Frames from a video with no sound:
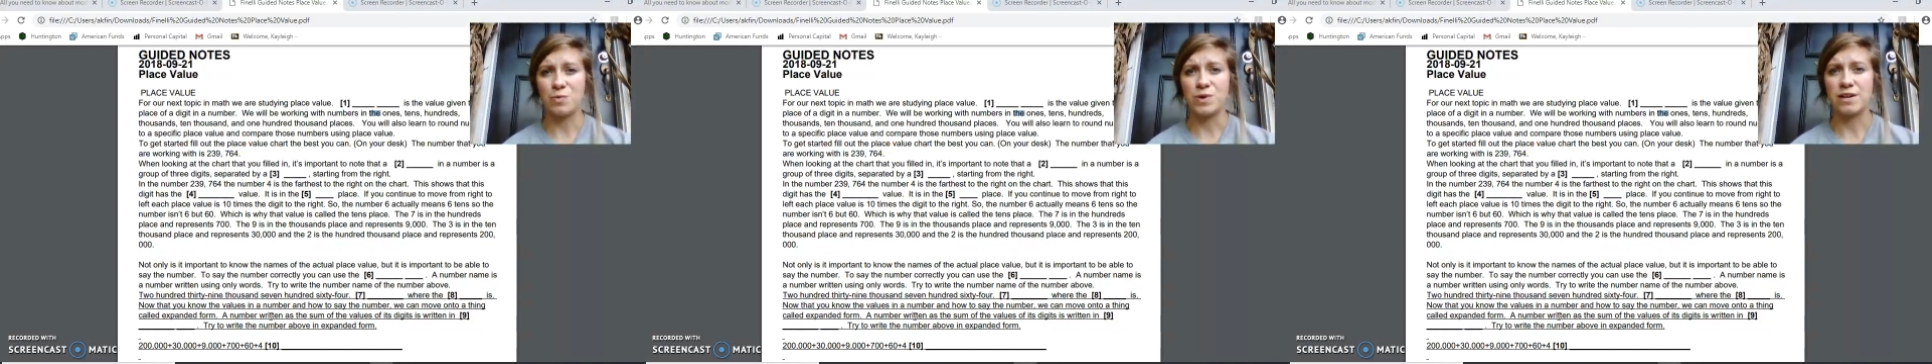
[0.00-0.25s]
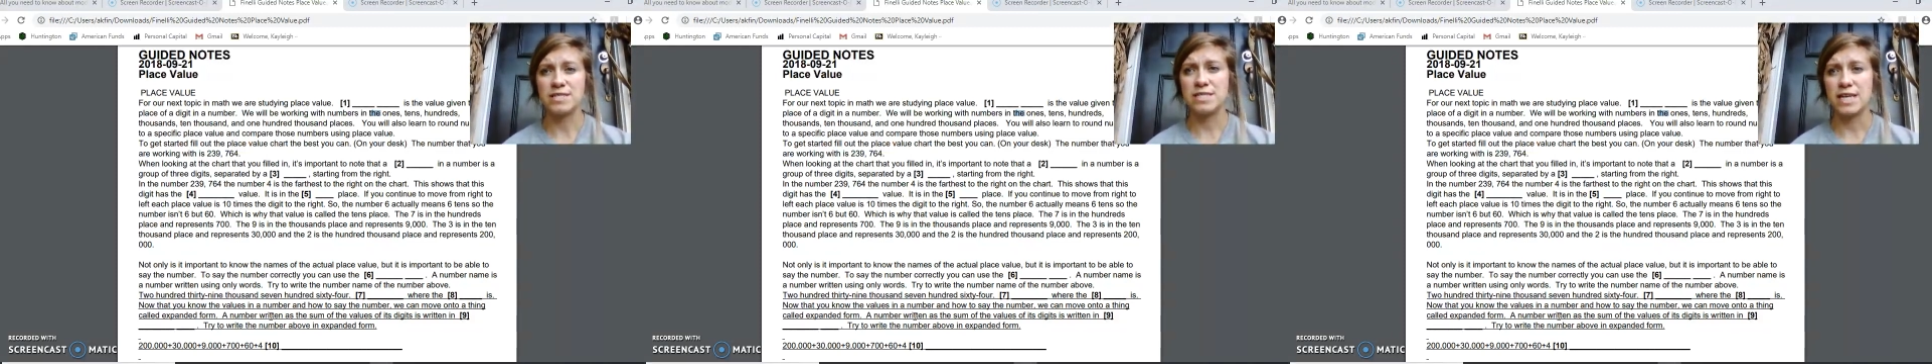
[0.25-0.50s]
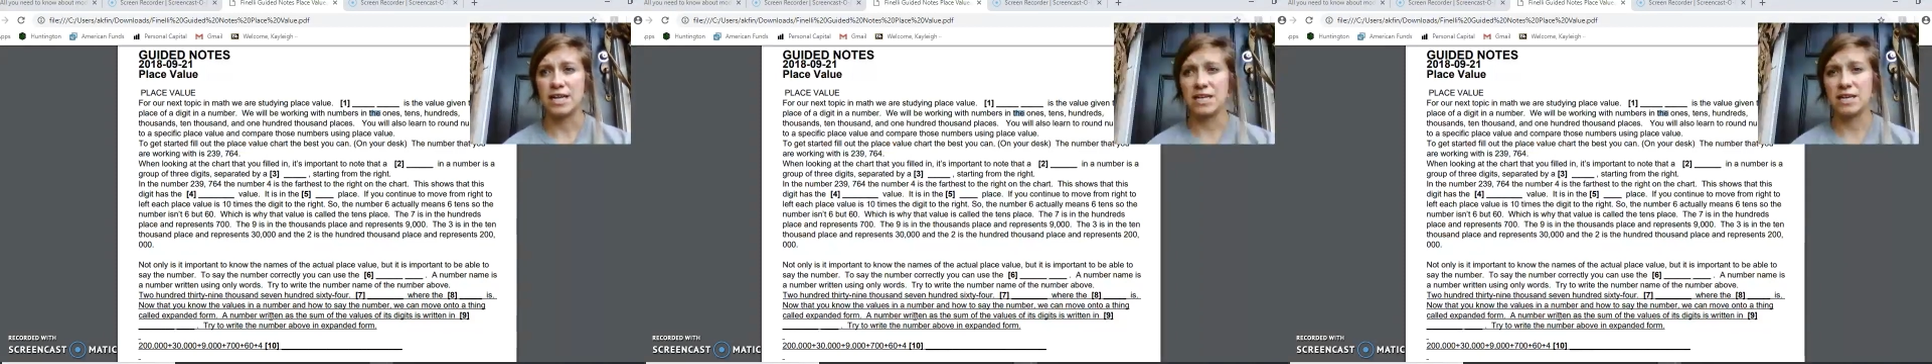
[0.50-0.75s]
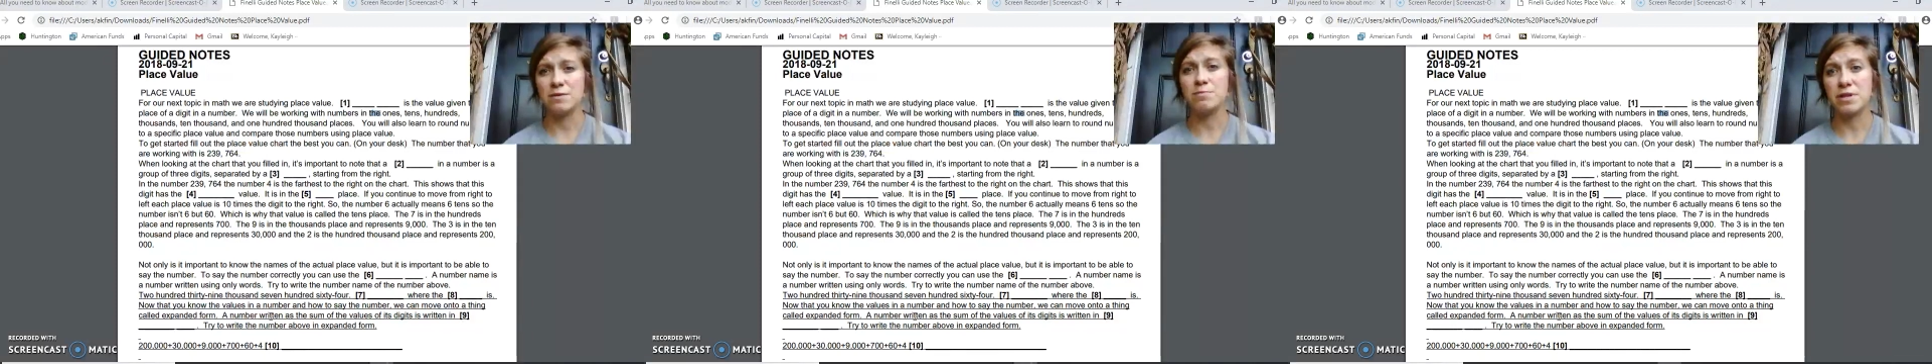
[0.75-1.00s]
we are
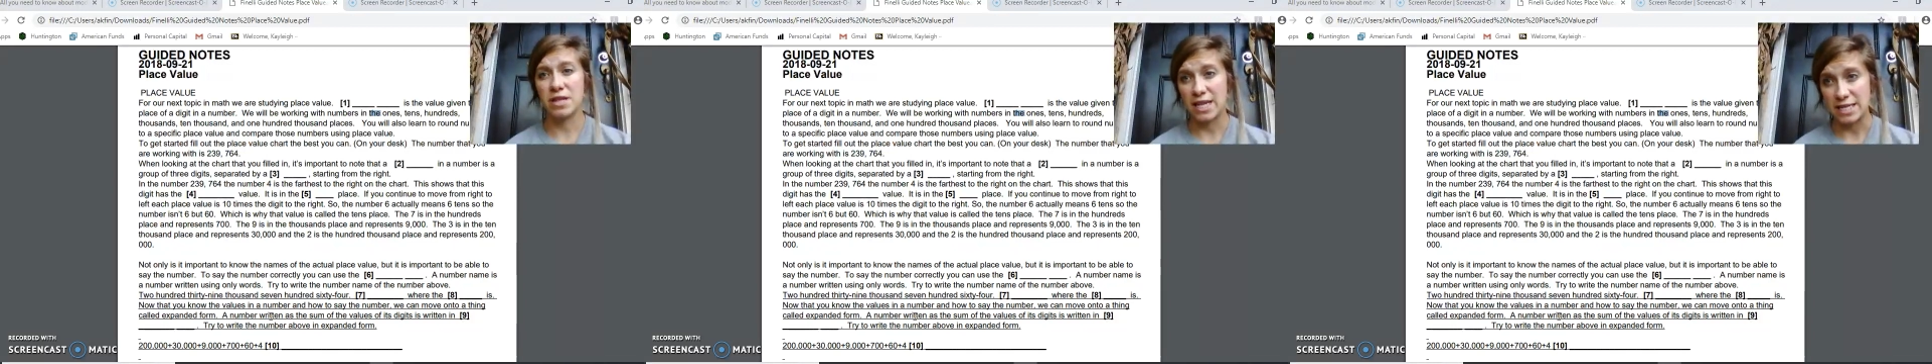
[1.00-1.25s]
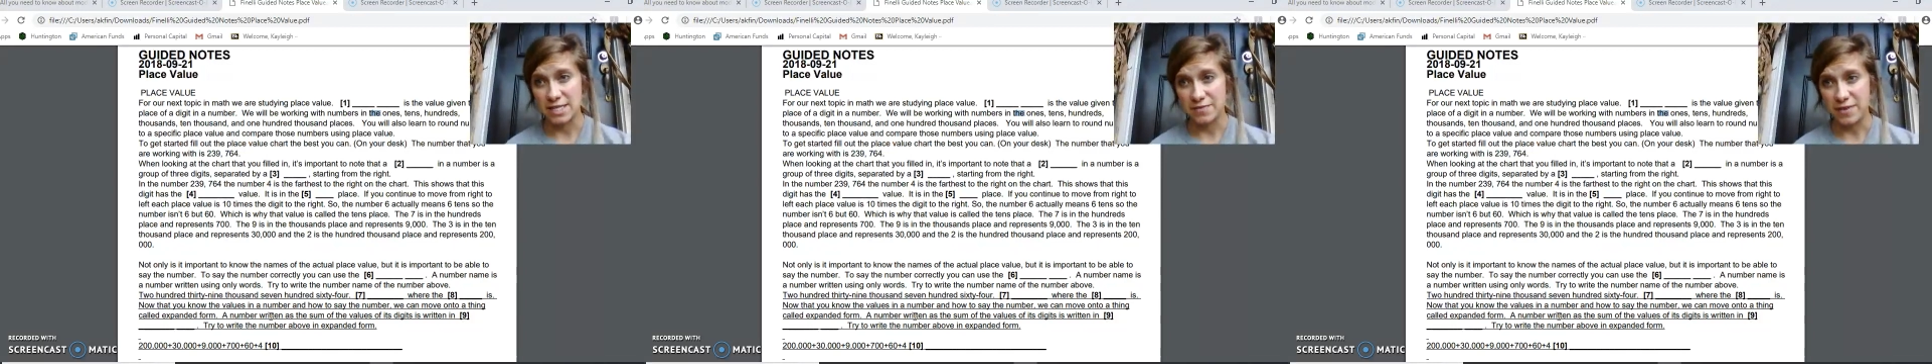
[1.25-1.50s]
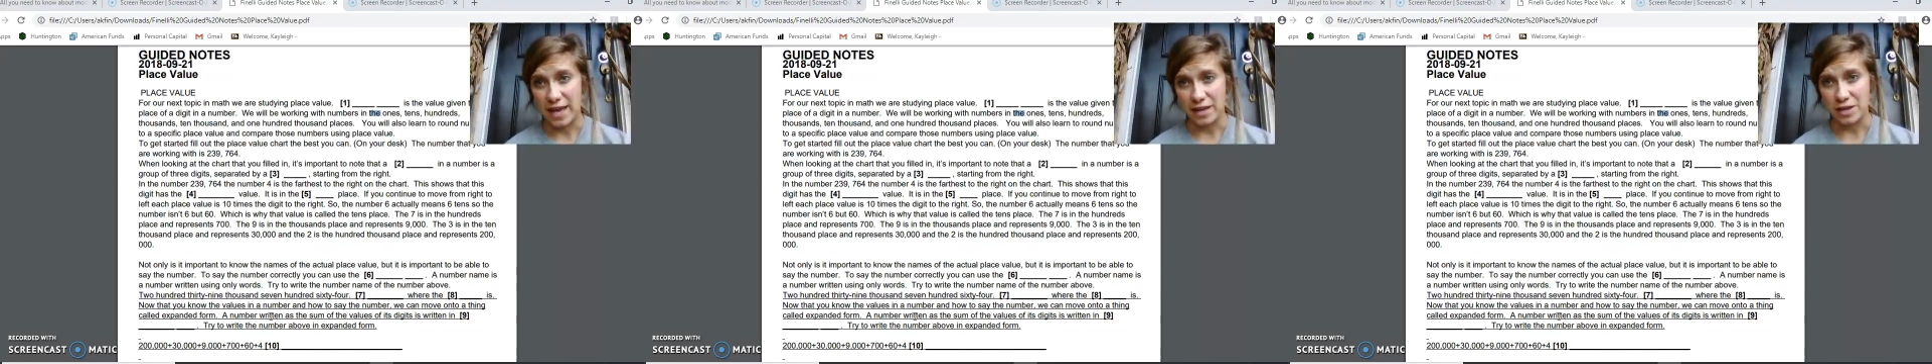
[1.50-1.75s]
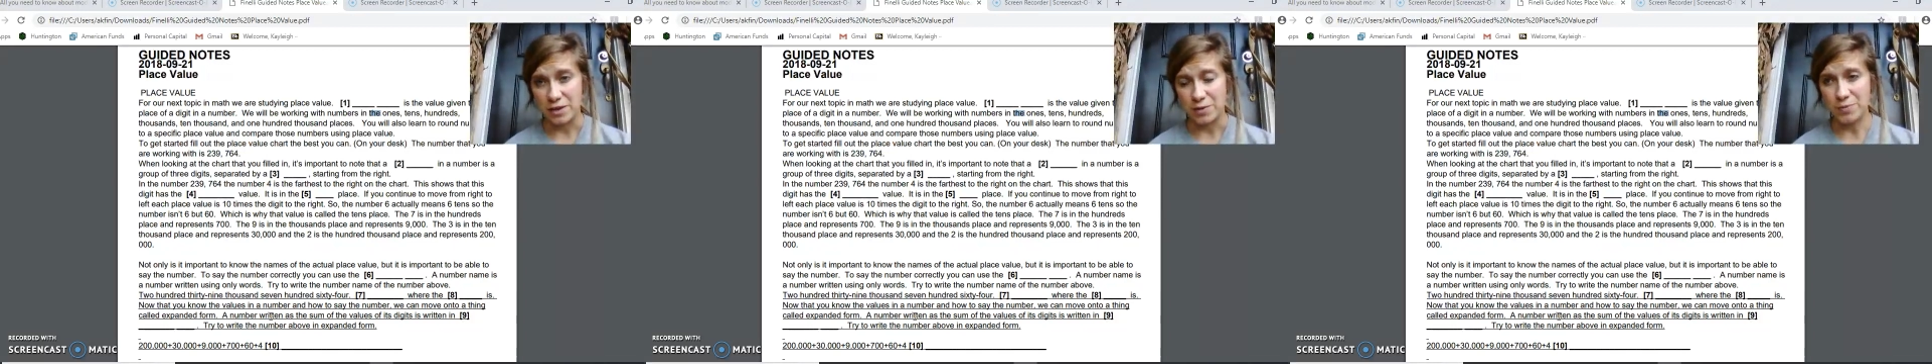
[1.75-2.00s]
studying place
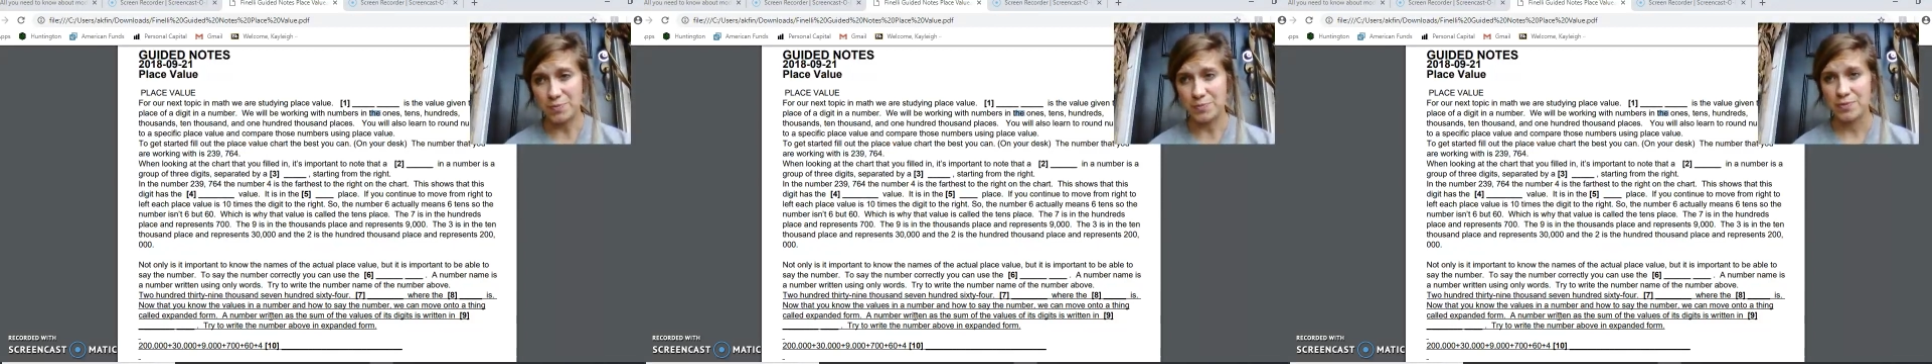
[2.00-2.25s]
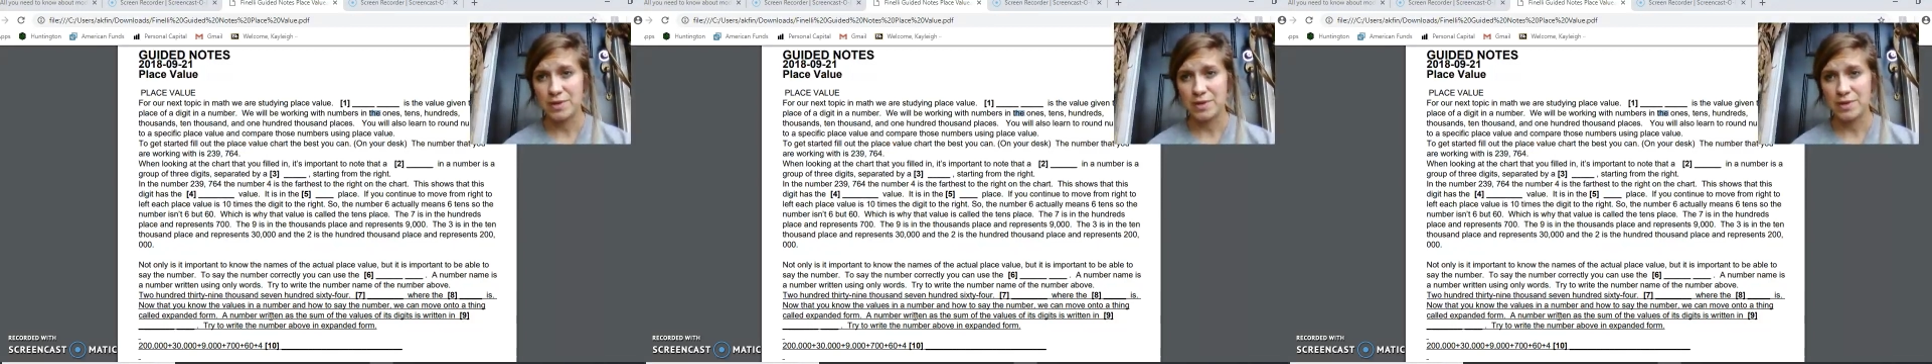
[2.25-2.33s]
value.